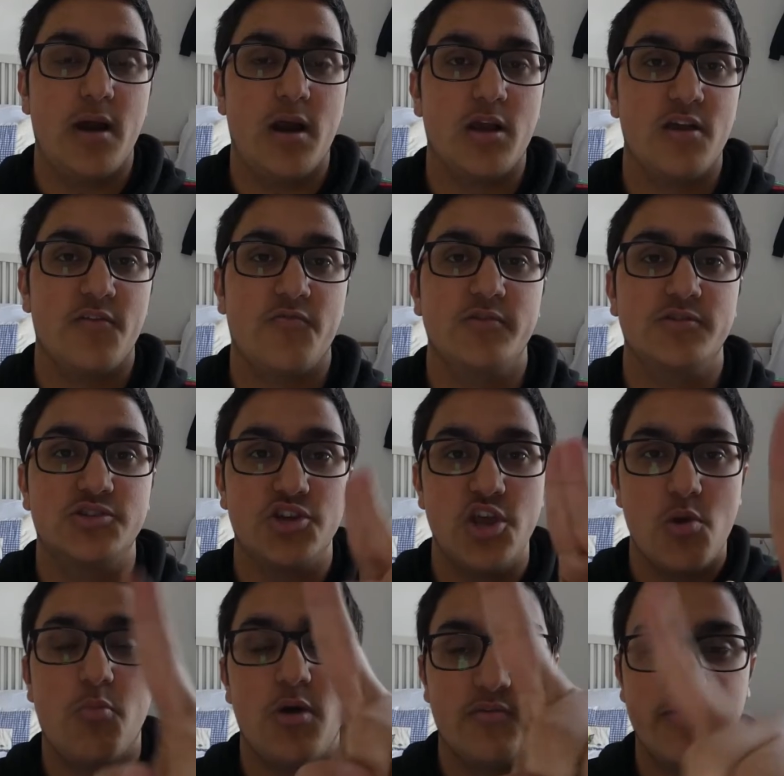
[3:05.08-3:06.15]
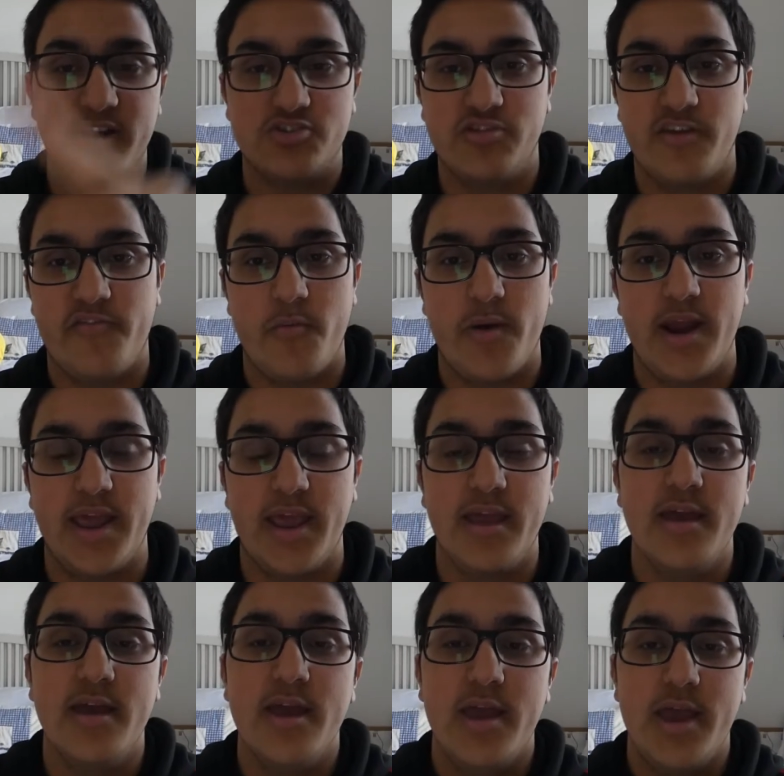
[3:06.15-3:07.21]
I'm going to go for a 2-1 victory for Welling
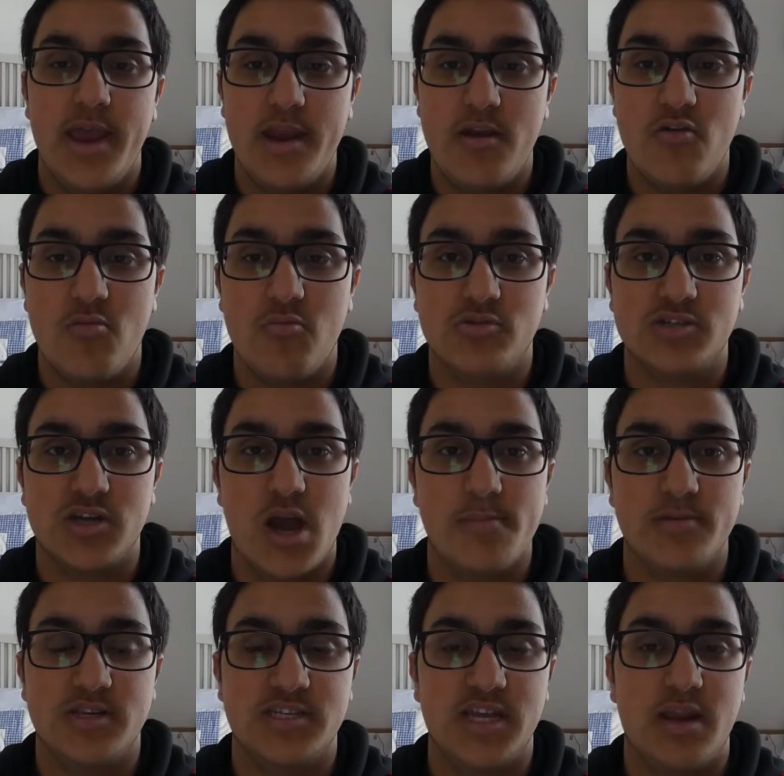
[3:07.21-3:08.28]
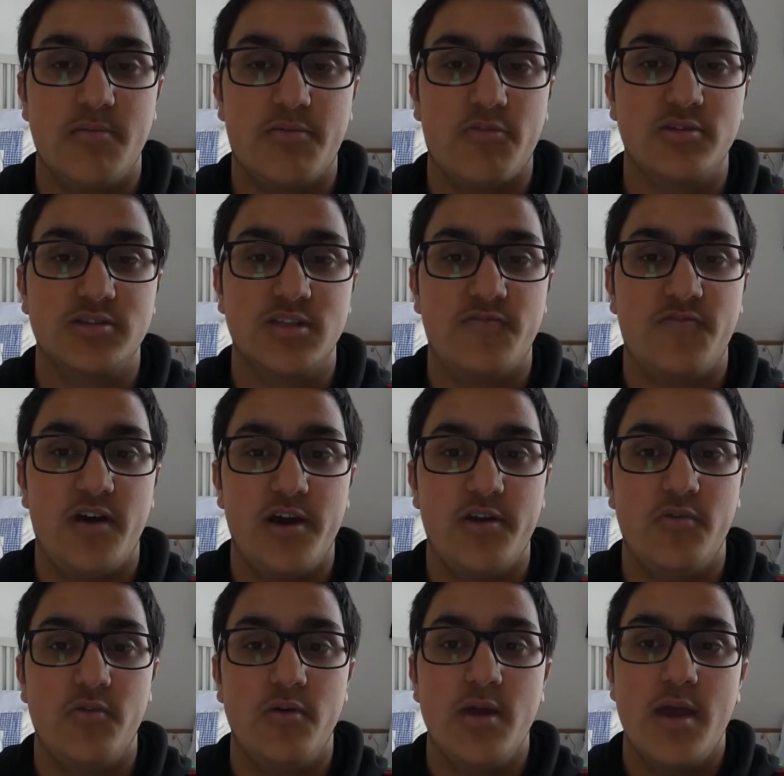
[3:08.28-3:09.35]
in normal time to see them through to the
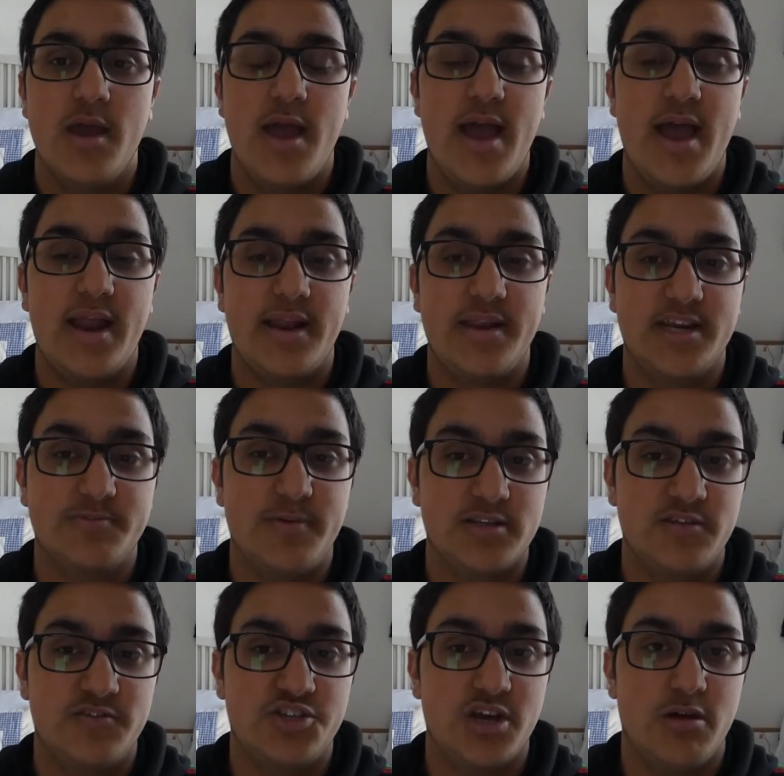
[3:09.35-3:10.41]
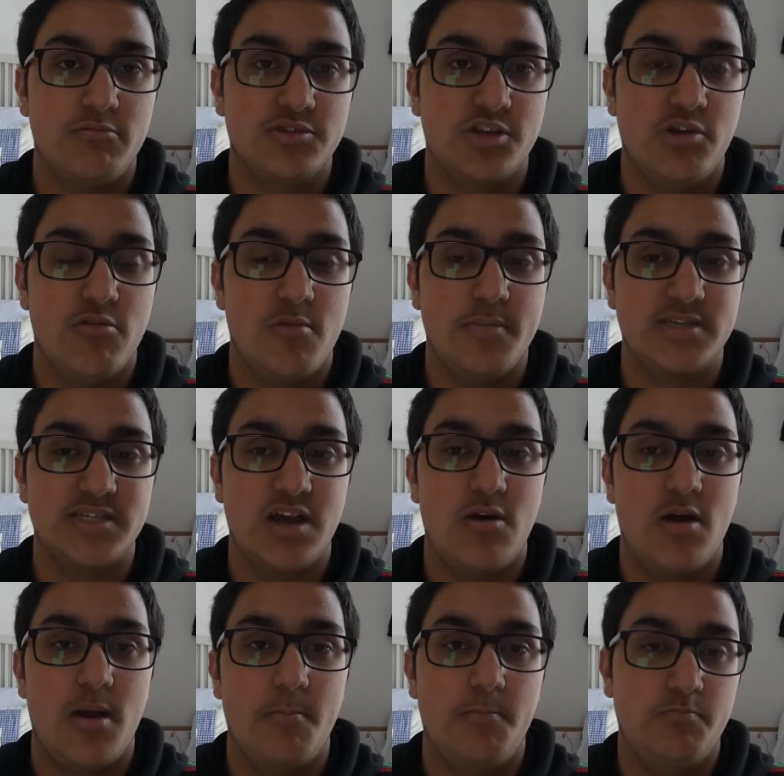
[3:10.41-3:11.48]
final, and at the expense of Chelmsford, who will miss
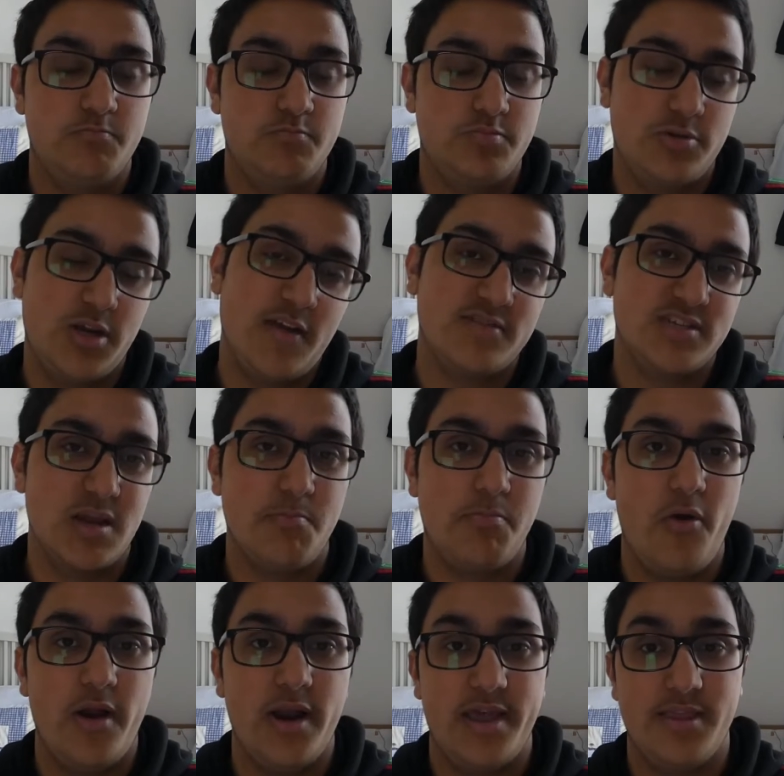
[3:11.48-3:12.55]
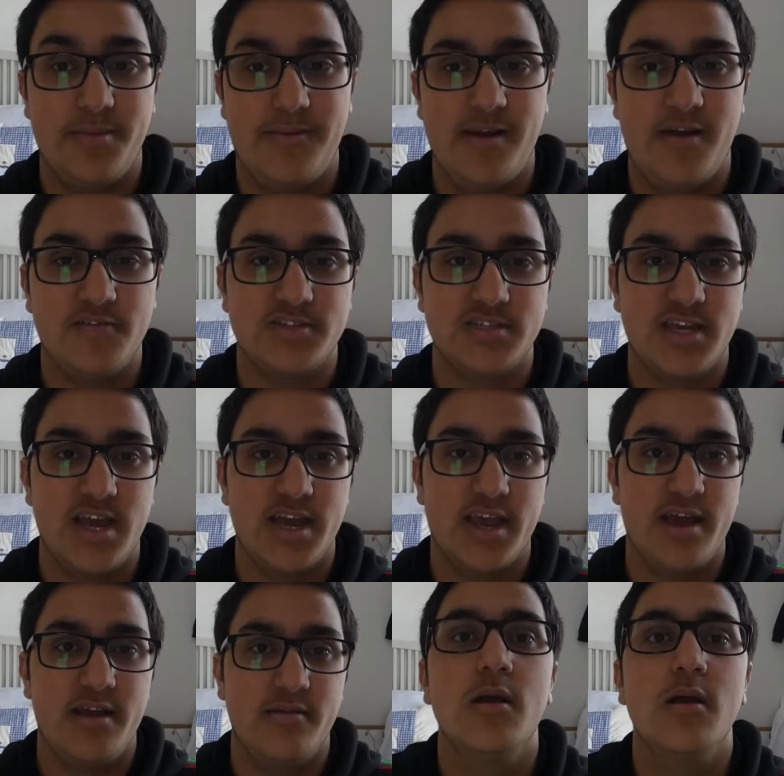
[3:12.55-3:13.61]
out and, you have to say, bottle it in the playoffs yet
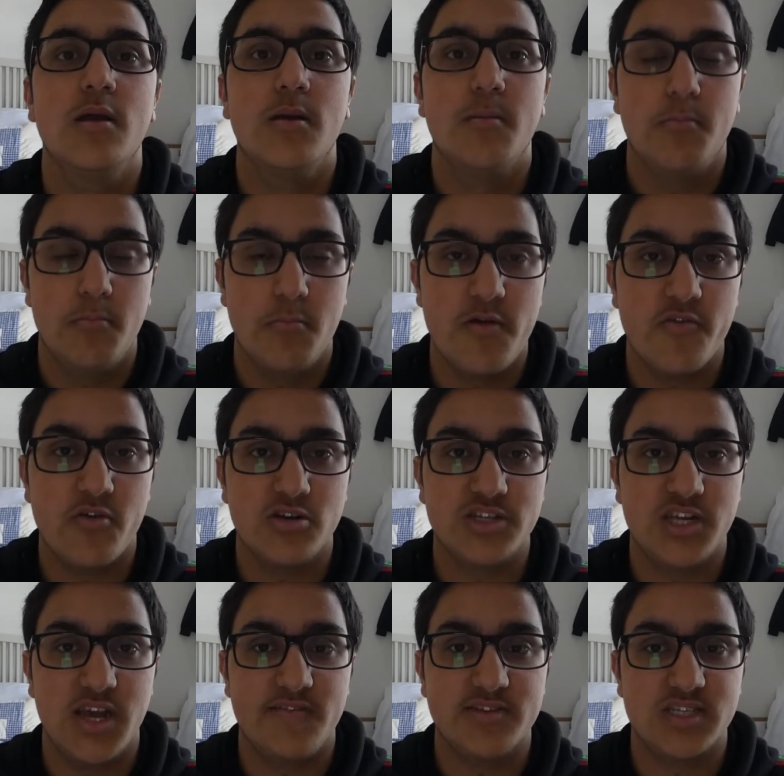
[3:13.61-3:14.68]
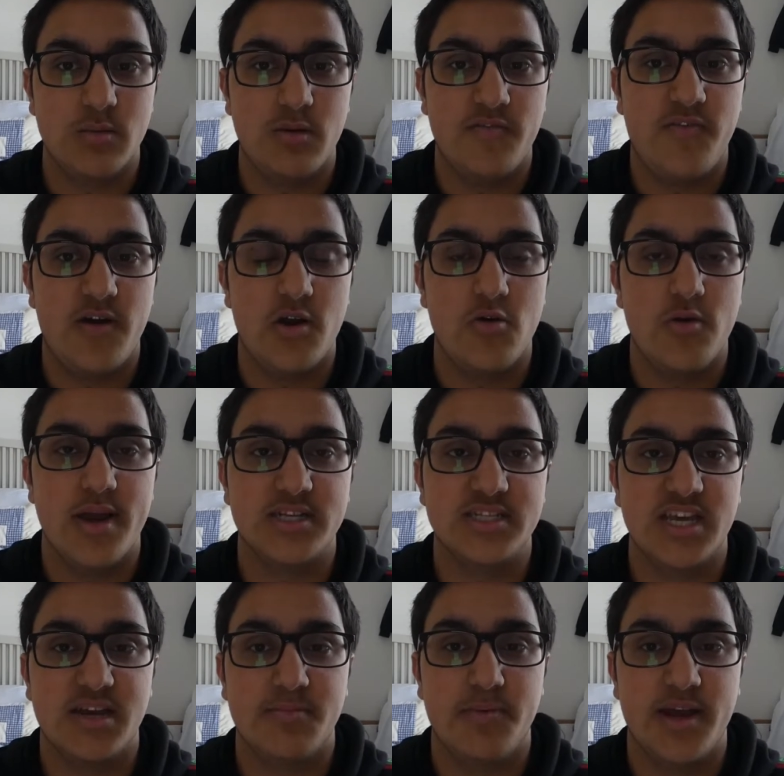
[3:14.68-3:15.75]
again. Moving on to the other semi-final, it's
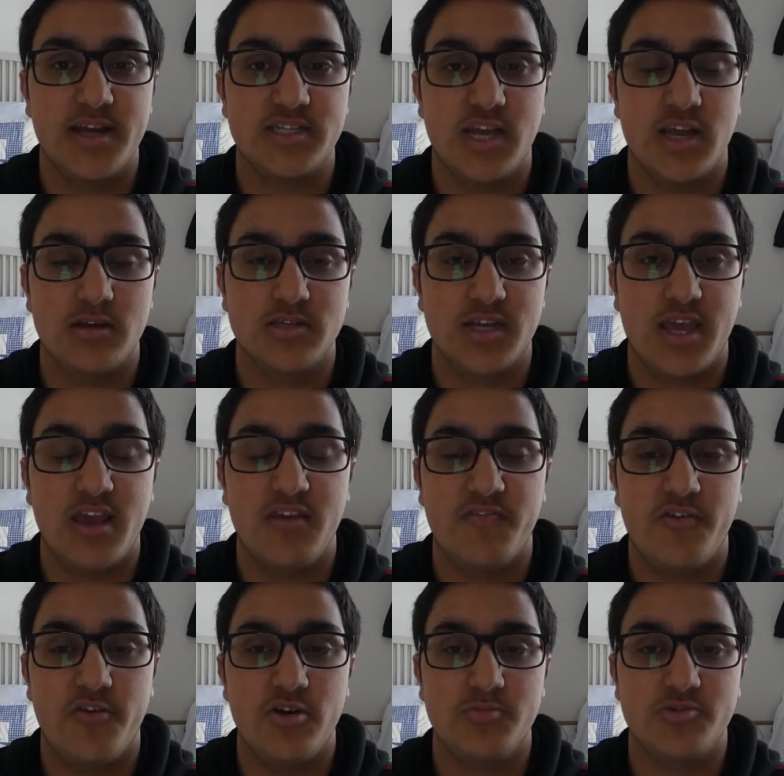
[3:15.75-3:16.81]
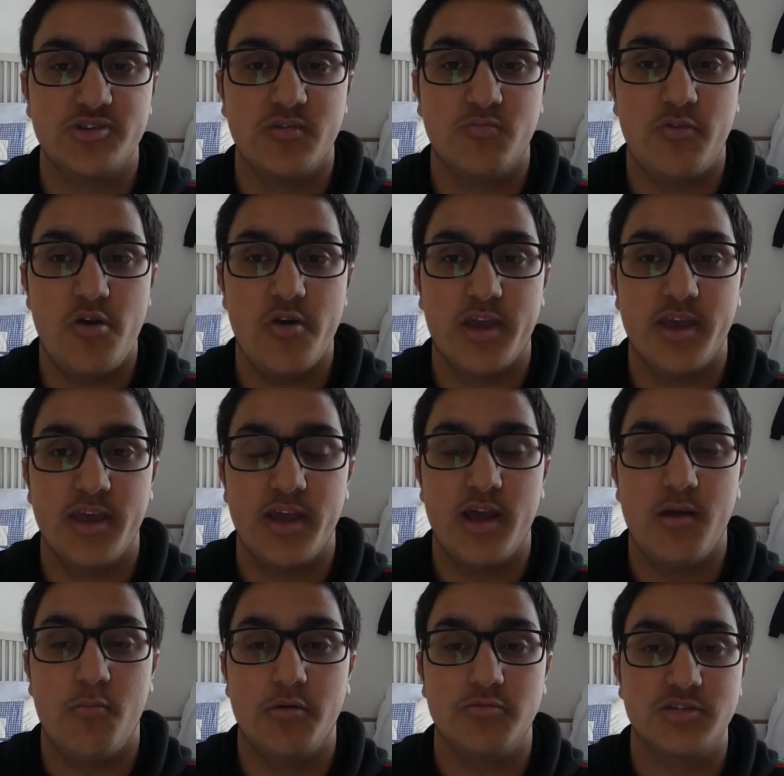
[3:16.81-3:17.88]
taking place at Kingfield between Woking
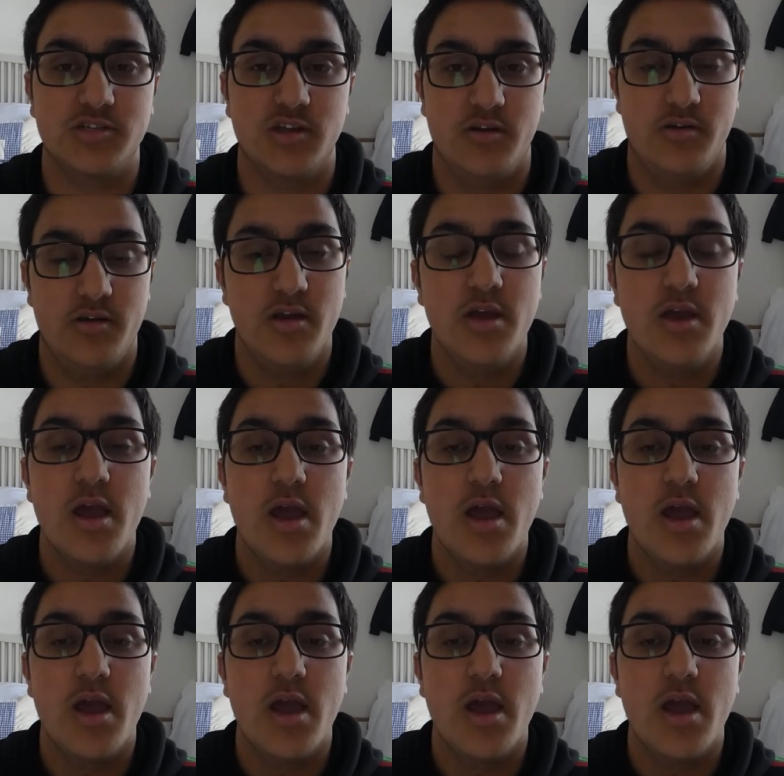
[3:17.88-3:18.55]
and Wealdstone.